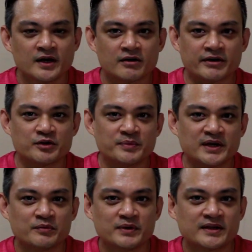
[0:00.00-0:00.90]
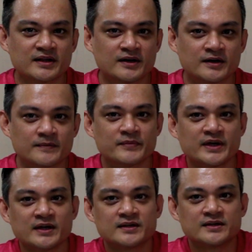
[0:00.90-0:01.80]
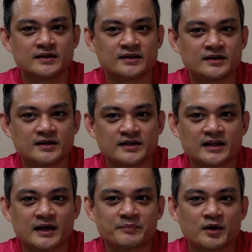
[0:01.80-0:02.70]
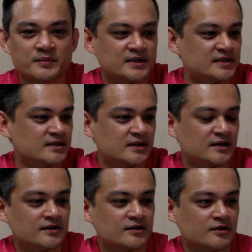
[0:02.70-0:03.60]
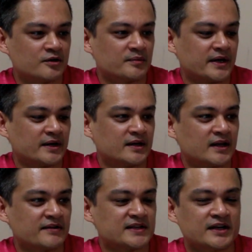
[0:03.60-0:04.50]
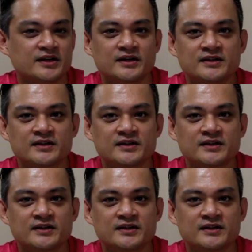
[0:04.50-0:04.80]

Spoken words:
Alright, to begin with, the laptop is on my left side here.